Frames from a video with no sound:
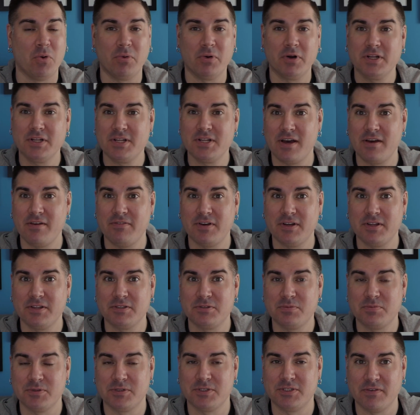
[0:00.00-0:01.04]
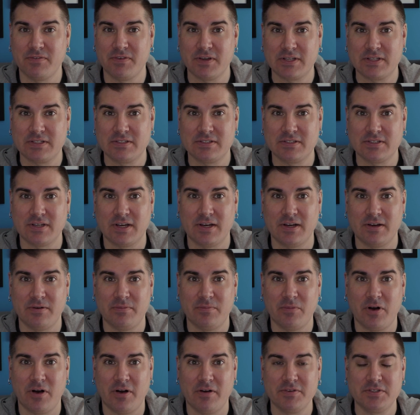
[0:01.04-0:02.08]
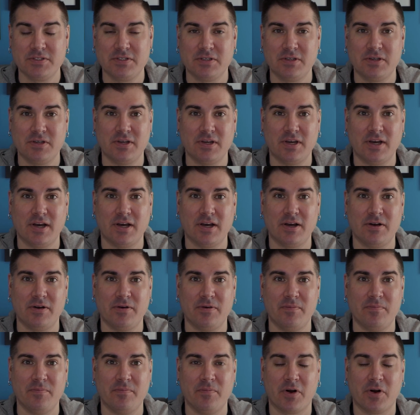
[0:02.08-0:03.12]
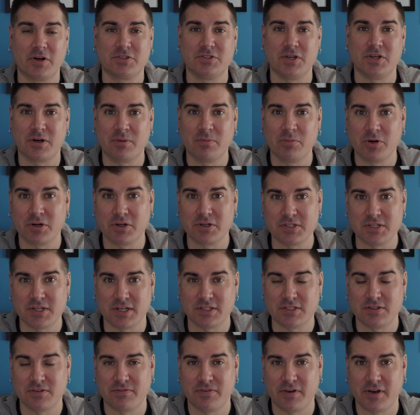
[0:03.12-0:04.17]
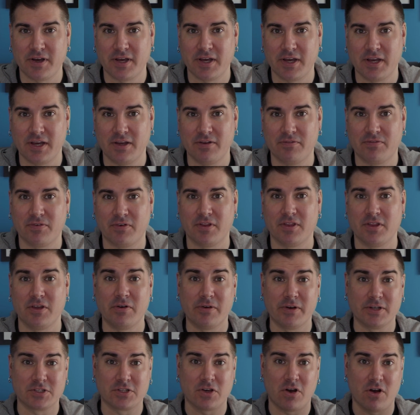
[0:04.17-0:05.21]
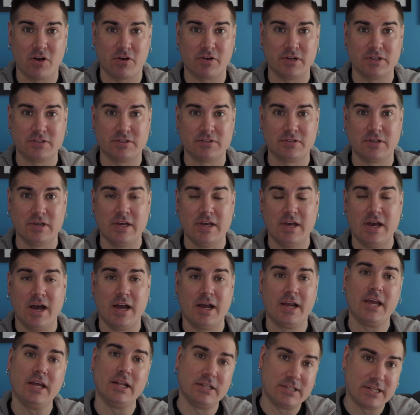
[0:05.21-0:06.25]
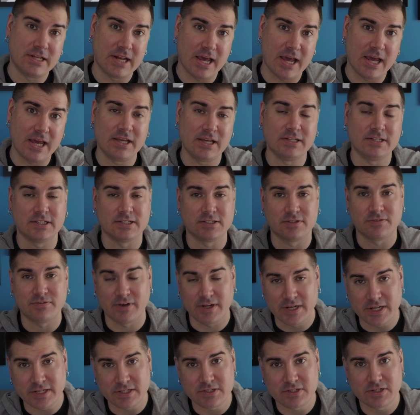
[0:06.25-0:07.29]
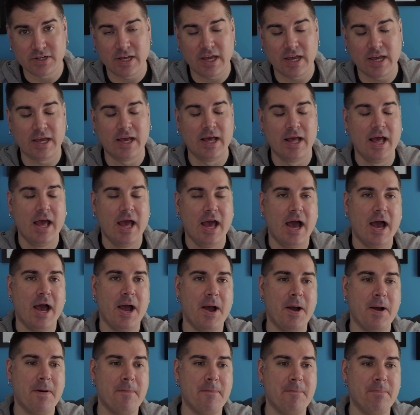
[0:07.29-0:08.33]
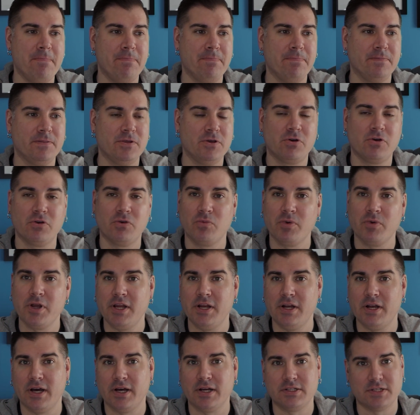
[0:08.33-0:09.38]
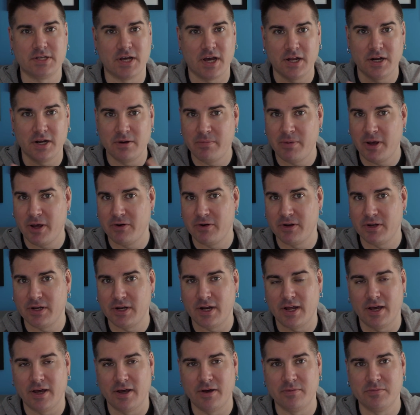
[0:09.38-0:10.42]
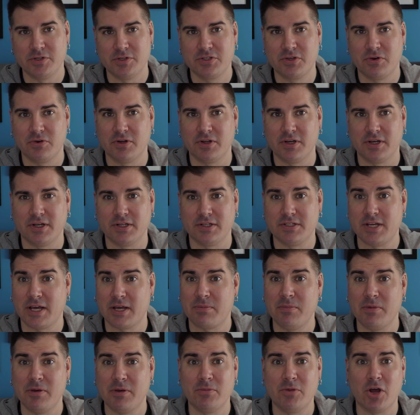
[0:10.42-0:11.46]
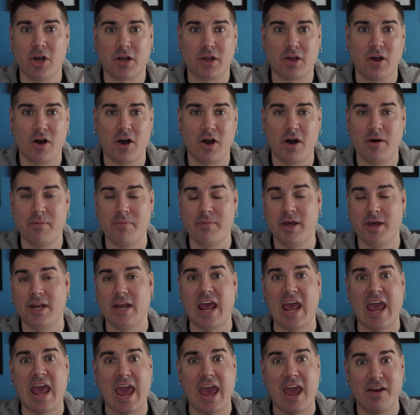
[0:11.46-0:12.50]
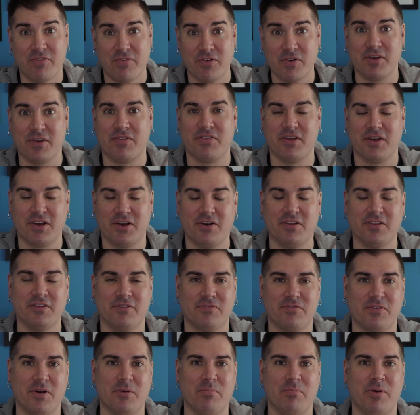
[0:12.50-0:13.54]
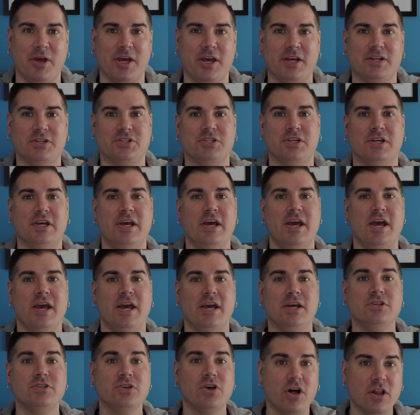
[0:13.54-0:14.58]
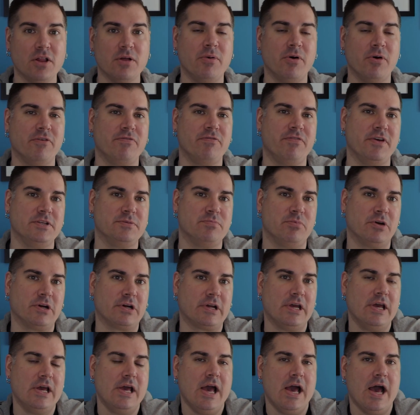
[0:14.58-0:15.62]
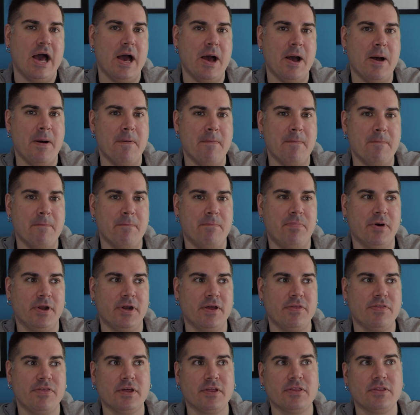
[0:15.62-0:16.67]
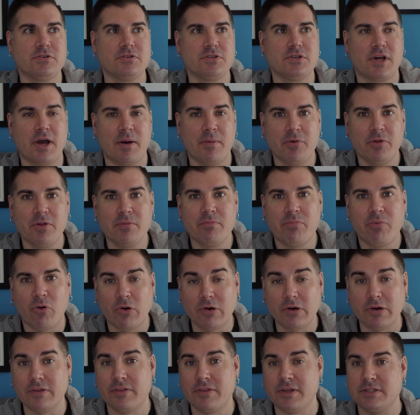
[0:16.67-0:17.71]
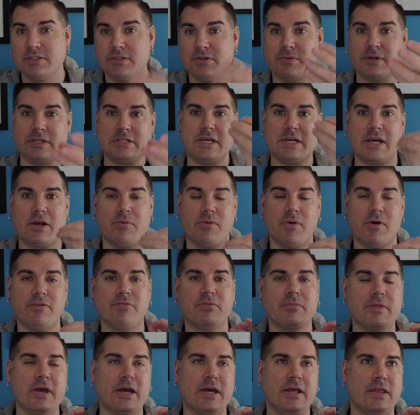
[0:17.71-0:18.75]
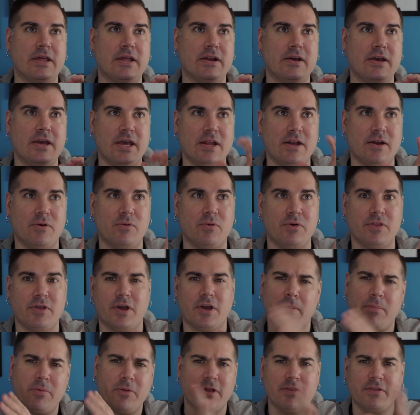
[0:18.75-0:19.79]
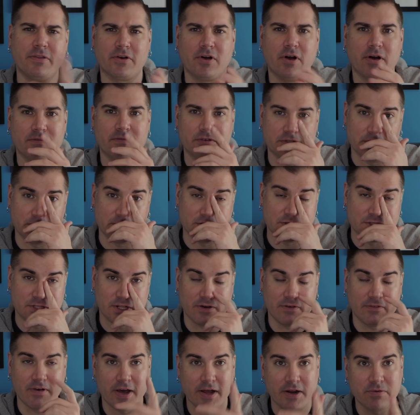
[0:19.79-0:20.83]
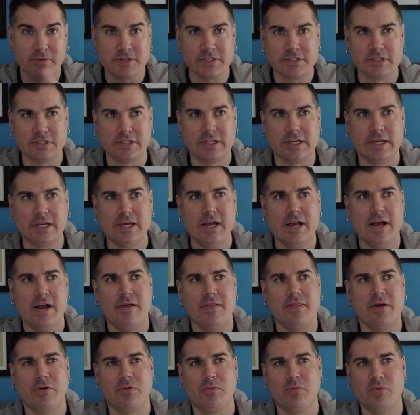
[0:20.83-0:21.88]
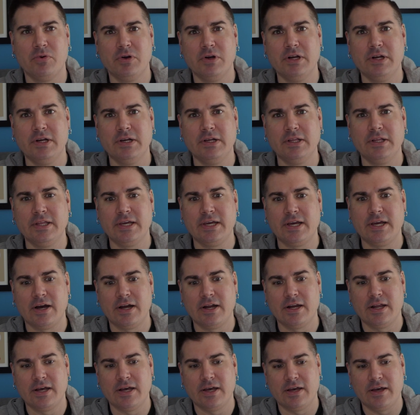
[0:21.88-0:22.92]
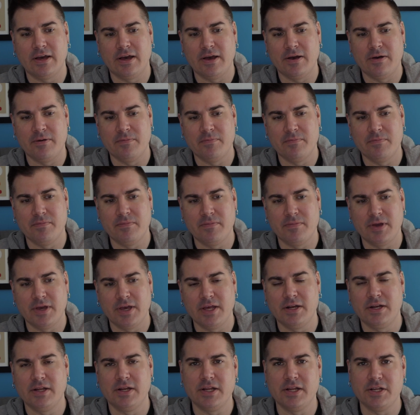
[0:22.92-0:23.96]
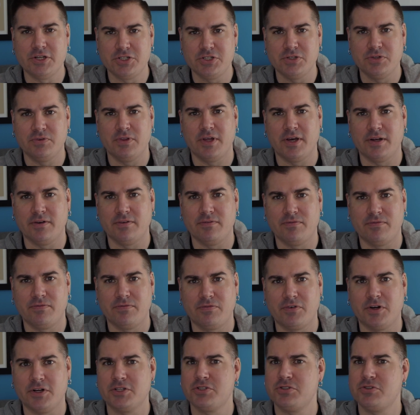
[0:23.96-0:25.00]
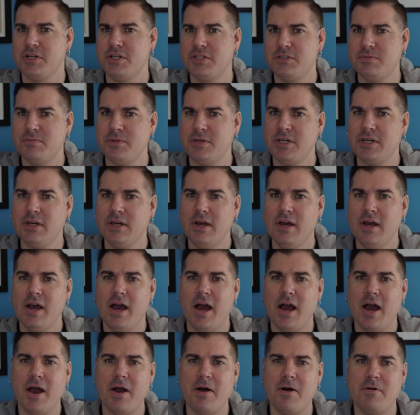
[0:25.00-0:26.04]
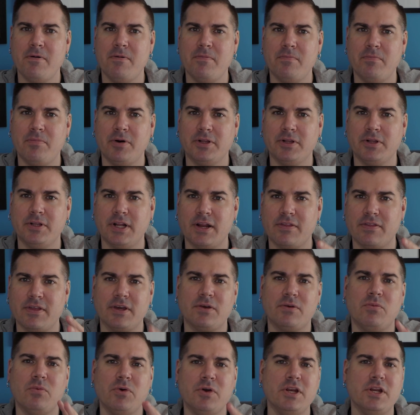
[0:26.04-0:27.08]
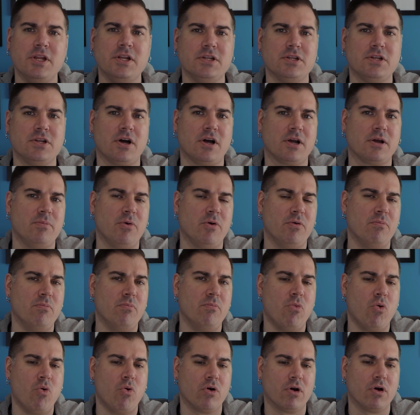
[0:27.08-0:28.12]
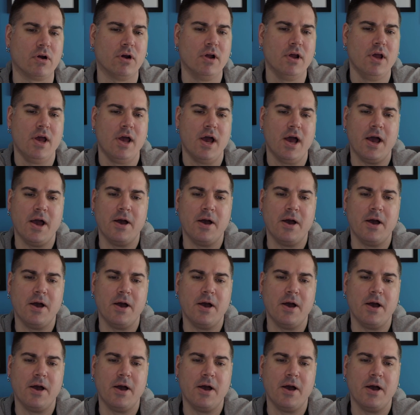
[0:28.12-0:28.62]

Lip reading: Don't want to dive into the specifics. Obviously, Mark Zuckerberg is testifying in front of the US Congress again today. He testified yesterday. You can read a ton about it. Just go to techmeme.com, and everything on the front page is all about Facebook. But I think there's a couple important things that we can take away from that that I hit with a couple other conversations that I've had recently that really kind of hit an issue that frustrates me, but that I think we need to talk about more.